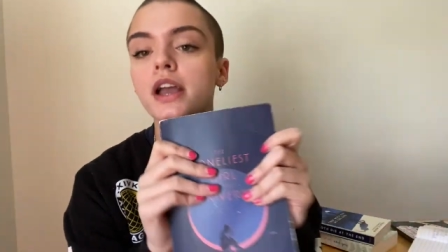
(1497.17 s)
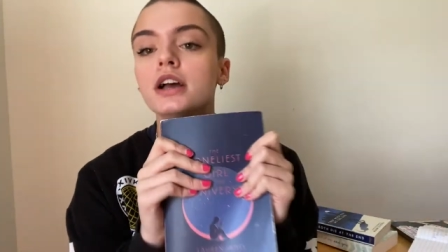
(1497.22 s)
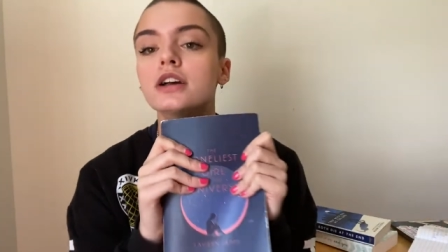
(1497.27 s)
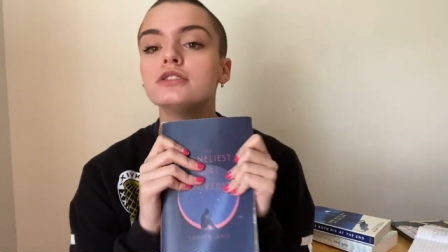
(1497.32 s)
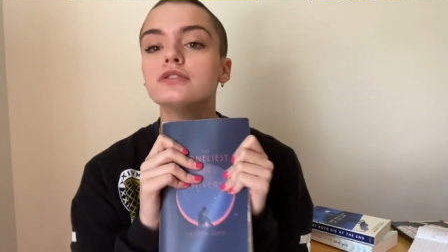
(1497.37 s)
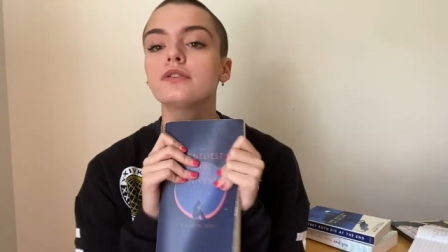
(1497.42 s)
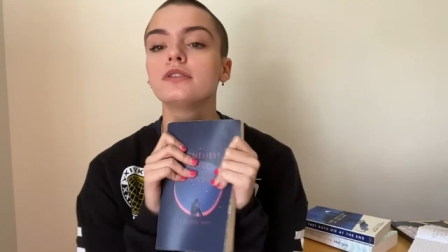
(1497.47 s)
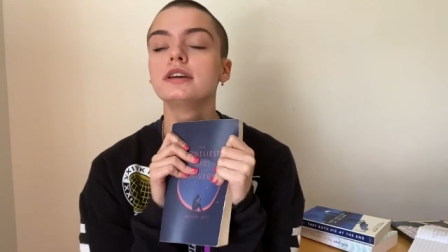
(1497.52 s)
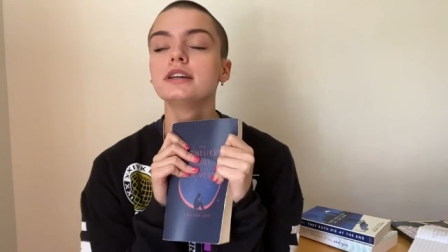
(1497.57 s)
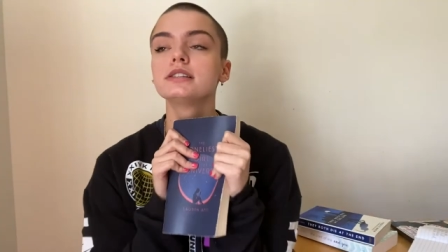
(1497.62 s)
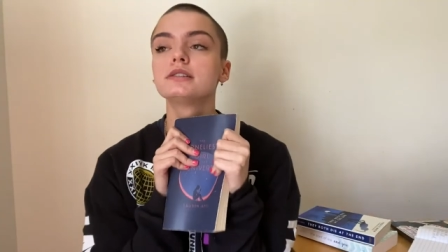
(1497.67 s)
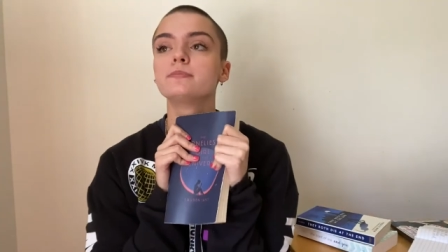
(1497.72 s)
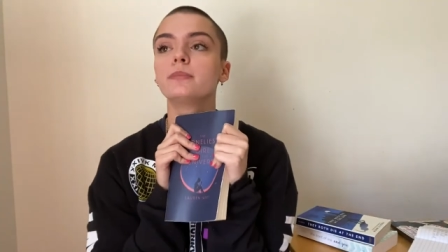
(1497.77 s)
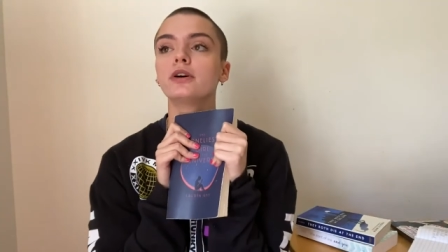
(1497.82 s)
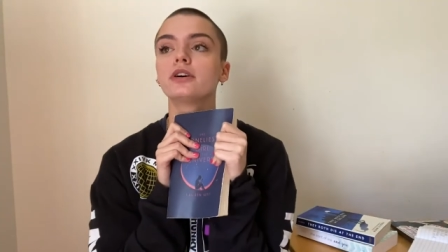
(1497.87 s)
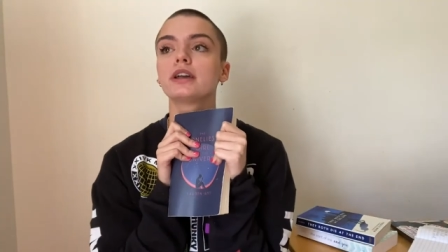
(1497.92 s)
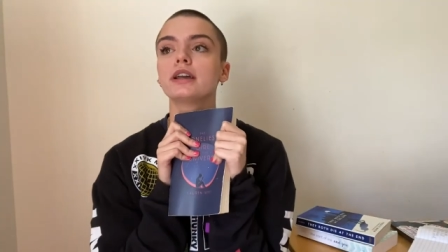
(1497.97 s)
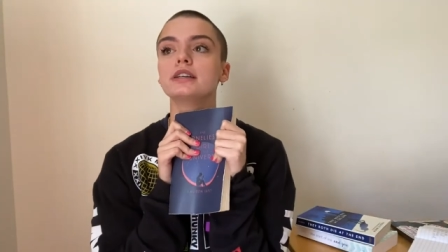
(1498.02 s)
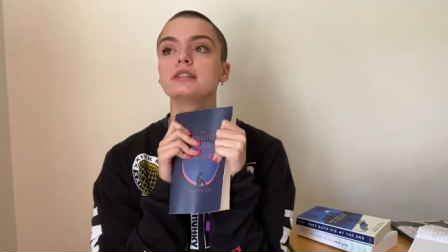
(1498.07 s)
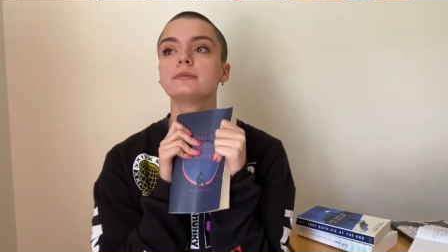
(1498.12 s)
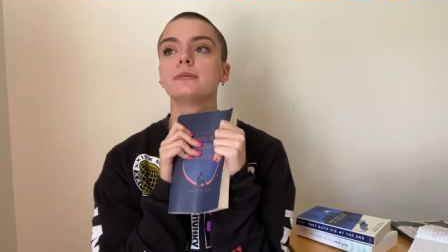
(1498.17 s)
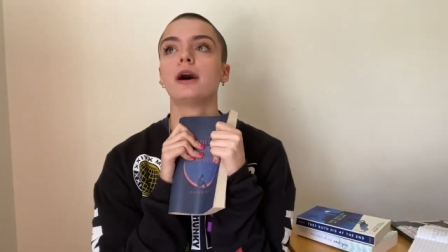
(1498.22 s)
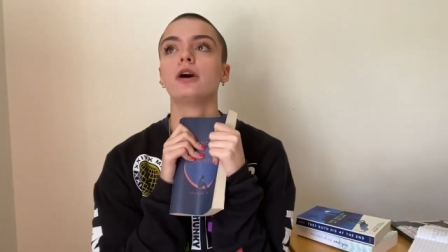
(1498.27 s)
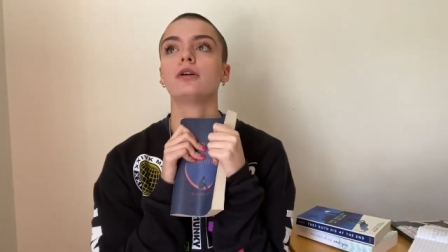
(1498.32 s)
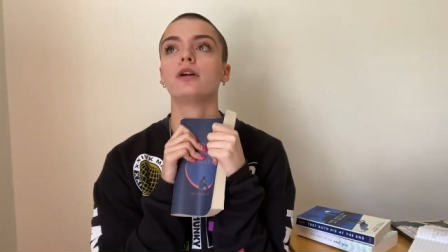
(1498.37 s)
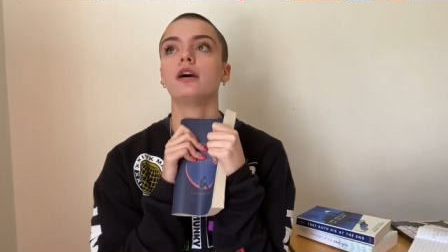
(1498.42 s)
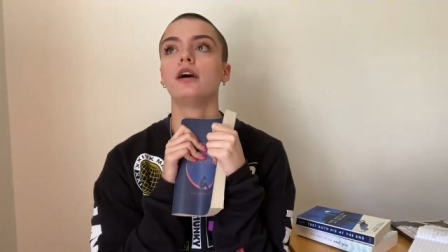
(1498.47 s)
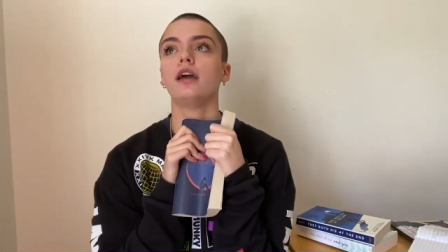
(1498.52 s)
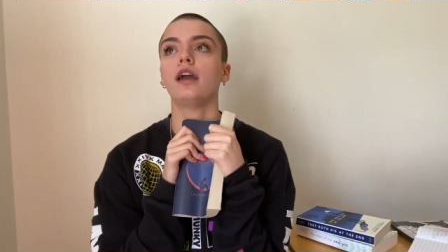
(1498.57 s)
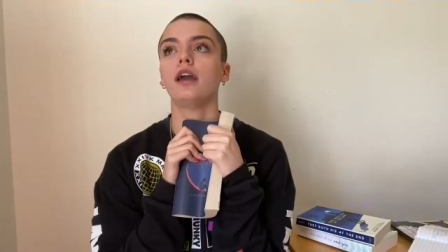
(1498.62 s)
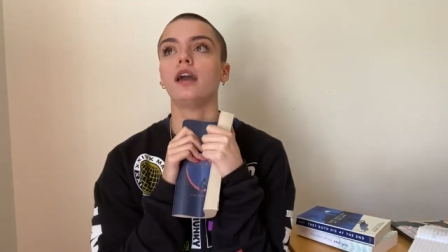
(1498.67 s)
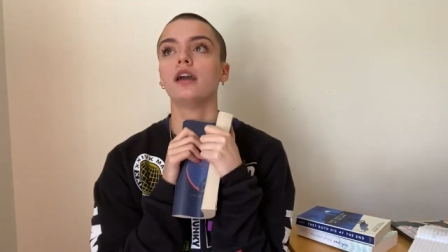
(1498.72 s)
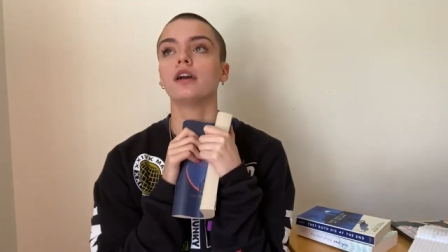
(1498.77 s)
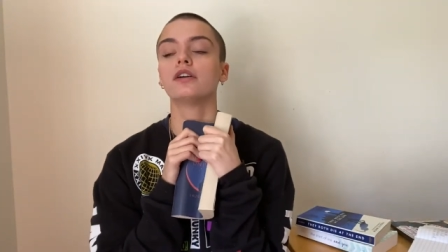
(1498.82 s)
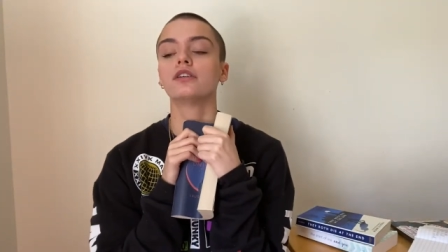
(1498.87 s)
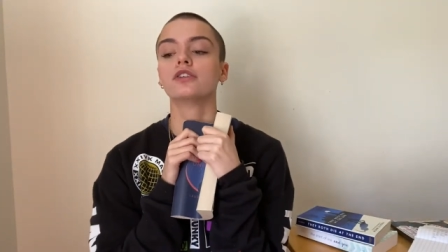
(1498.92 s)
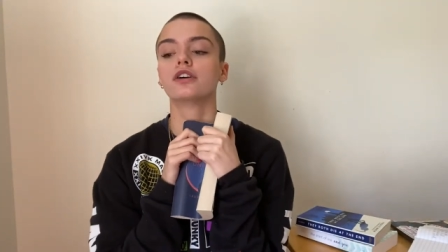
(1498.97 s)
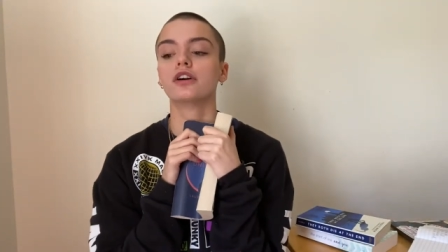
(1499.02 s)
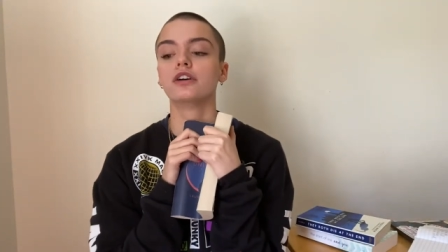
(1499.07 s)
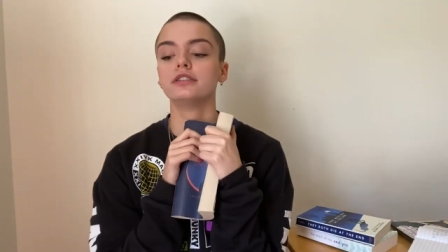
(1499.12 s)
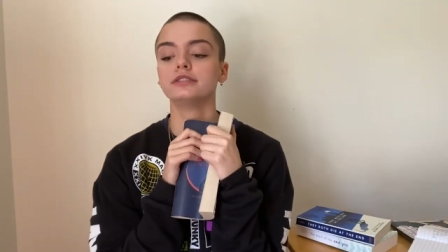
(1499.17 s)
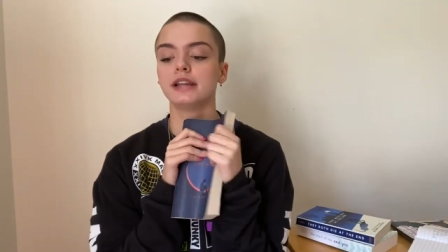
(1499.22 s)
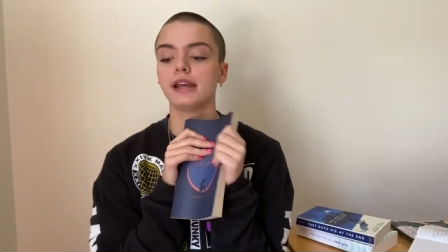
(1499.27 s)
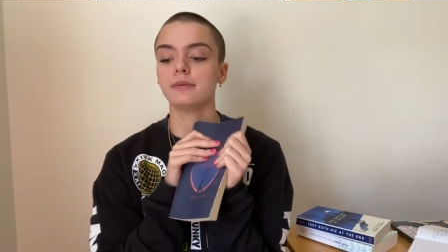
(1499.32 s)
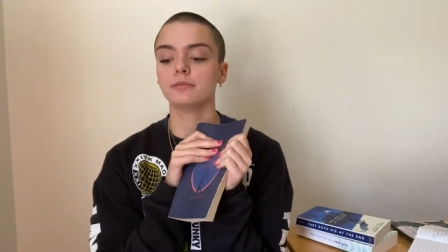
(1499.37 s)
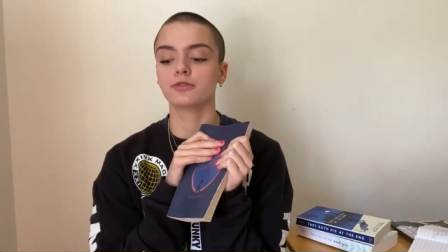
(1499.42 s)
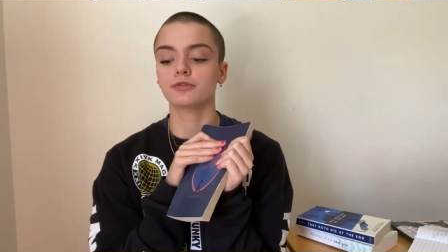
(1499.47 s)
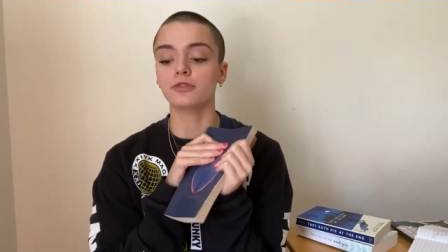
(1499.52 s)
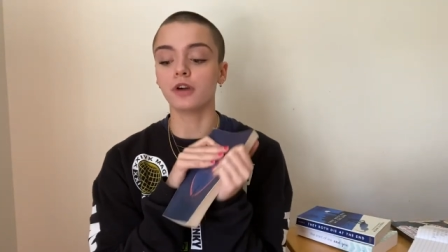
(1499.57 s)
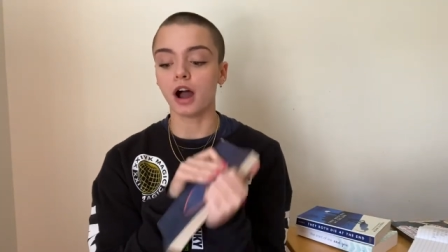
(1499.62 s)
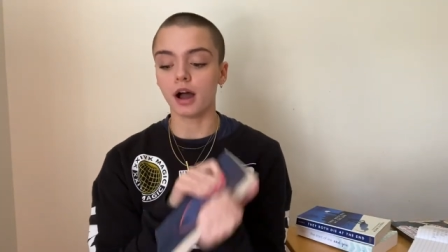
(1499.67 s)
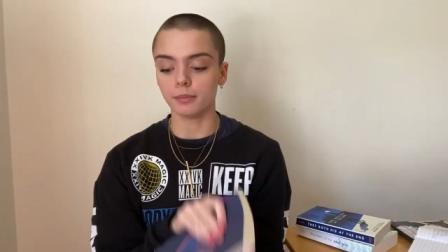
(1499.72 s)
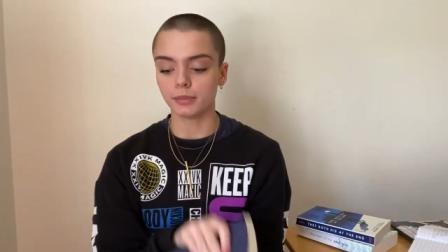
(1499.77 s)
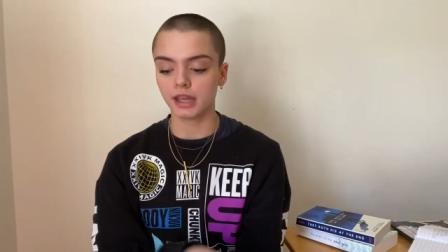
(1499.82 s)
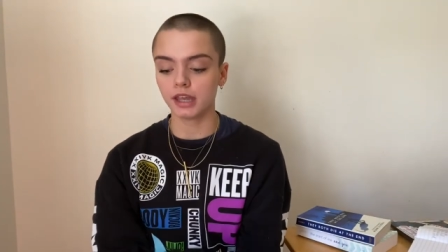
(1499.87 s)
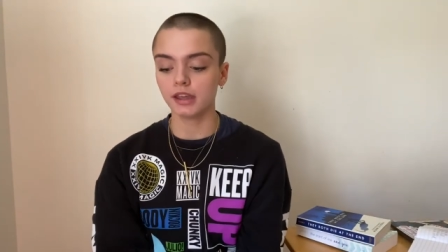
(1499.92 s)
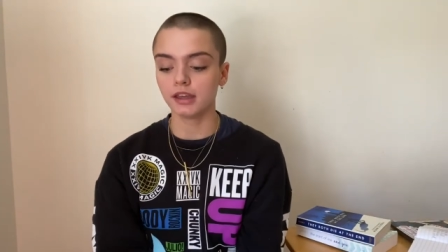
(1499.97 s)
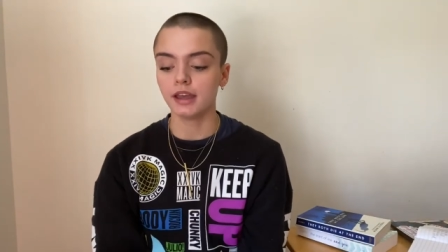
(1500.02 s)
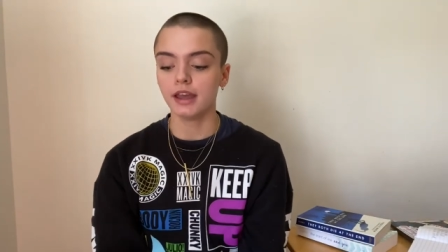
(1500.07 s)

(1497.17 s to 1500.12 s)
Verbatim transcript: So this book is about a girl named Rami